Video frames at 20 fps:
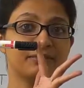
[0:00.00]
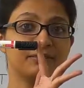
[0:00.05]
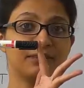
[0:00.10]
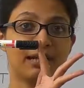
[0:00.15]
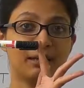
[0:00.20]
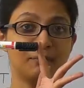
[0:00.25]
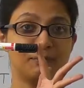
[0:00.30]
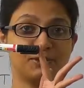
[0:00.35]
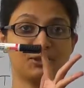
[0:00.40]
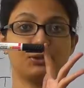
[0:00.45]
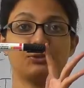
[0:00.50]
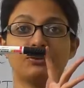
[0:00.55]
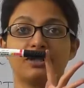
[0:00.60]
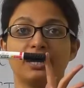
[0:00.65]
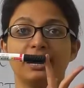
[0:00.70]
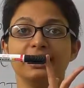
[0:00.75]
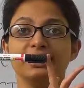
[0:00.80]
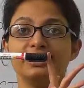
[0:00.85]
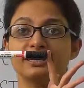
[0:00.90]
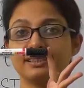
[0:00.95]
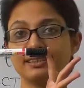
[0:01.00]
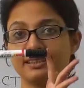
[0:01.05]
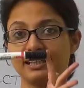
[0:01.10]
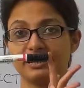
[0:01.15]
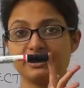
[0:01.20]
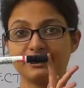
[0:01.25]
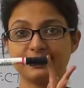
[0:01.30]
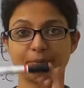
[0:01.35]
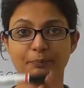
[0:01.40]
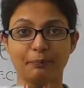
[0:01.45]
helps you write,
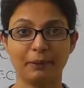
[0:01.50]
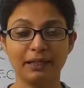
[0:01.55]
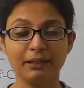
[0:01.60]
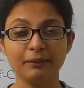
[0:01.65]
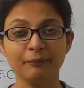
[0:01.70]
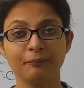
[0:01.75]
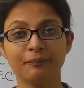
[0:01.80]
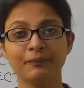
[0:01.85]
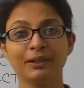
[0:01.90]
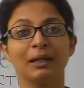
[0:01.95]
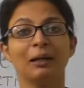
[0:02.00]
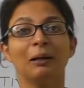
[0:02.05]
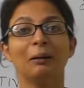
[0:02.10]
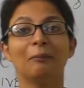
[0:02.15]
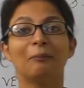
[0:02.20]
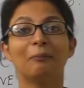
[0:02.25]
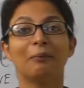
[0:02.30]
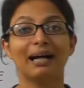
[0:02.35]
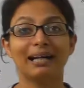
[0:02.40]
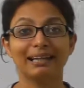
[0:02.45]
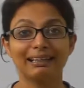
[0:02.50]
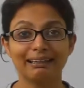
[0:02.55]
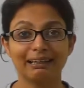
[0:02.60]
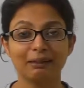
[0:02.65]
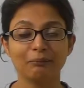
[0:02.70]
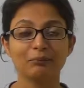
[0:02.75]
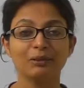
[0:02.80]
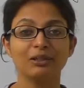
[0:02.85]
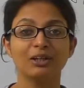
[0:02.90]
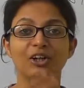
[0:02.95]
that is a pen, my
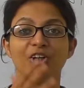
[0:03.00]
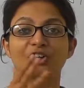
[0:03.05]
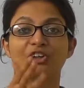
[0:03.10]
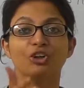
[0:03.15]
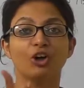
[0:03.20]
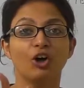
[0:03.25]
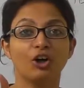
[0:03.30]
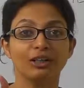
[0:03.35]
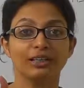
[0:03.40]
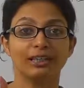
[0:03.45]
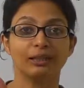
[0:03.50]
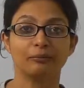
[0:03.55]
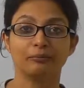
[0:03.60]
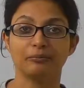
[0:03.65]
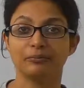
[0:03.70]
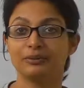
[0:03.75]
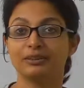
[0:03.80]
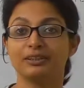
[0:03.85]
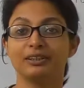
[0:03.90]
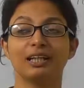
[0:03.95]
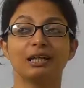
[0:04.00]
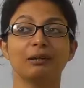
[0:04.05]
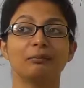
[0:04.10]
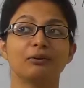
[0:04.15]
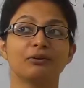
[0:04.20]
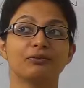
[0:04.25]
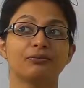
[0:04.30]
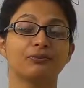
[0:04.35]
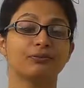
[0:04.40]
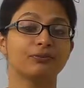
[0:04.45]
name, your name, the name
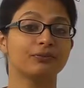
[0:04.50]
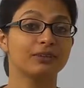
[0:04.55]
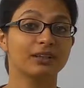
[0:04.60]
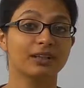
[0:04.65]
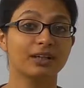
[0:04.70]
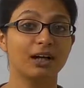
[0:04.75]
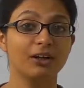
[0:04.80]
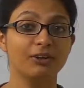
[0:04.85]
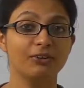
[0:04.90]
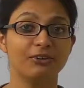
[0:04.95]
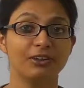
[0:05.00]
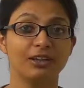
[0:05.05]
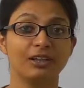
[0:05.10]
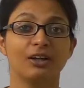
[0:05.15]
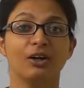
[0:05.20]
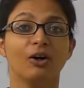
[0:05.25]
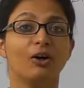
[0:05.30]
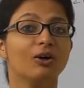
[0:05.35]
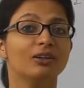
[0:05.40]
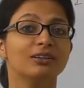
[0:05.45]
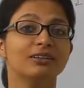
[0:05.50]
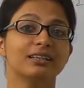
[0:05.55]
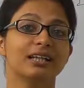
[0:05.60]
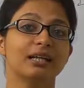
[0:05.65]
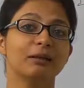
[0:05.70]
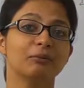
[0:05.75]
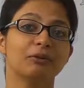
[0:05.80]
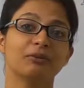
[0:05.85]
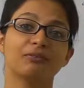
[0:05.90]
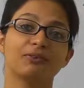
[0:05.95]
of the country or the
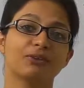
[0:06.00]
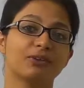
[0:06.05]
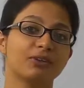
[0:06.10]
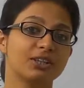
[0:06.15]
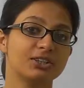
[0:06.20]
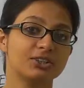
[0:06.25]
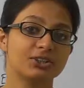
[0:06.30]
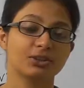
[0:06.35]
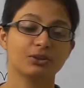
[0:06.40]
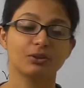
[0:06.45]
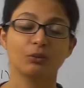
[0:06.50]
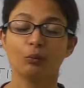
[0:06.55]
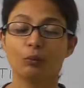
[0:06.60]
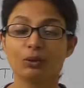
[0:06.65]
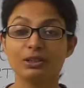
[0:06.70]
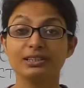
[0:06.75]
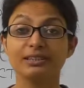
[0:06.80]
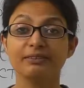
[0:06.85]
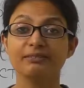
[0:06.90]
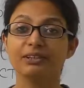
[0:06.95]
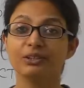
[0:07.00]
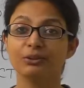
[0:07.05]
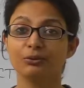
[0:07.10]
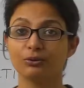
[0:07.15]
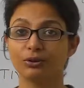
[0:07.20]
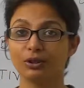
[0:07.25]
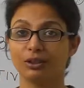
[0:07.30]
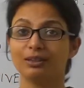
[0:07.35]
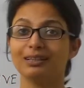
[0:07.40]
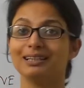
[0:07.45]
name of the region, whatever
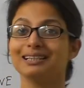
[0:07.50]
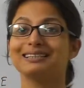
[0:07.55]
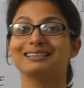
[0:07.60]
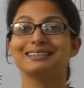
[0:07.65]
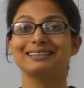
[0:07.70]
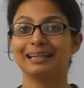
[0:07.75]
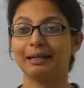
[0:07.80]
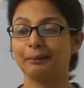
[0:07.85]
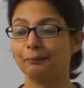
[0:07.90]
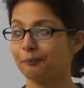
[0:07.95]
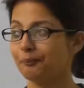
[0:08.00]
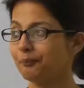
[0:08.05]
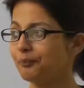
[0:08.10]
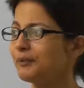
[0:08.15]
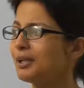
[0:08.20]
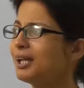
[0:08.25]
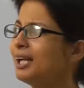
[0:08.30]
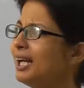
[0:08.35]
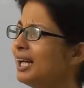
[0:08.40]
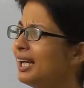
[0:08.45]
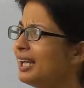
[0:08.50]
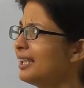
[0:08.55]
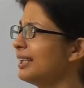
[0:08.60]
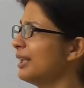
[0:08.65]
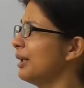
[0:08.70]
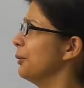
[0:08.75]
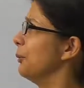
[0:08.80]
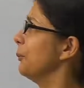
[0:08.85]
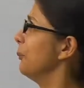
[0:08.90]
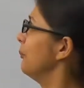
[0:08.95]
you call is name.
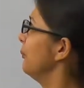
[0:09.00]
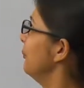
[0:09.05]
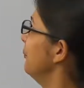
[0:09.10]
Now,